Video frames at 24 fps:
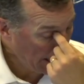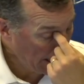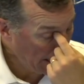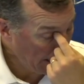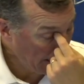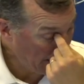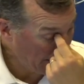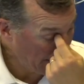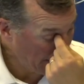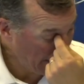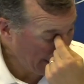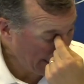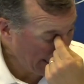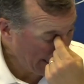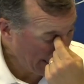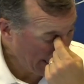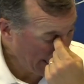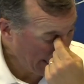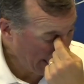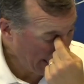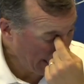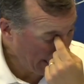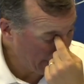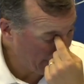You know,
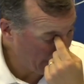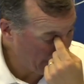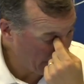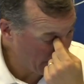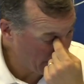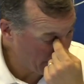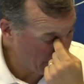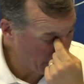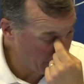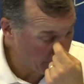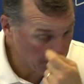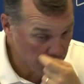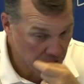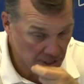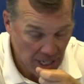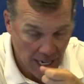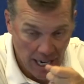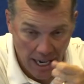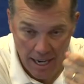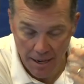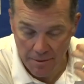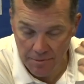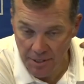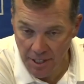I thought there was
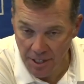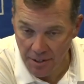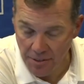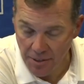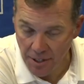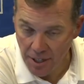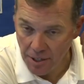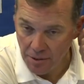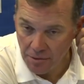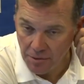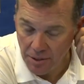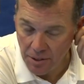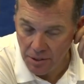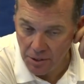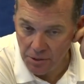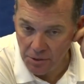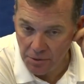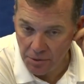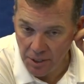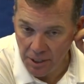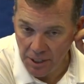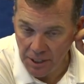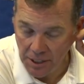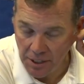times I thought it looked
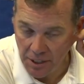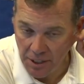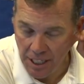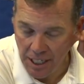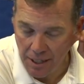really good.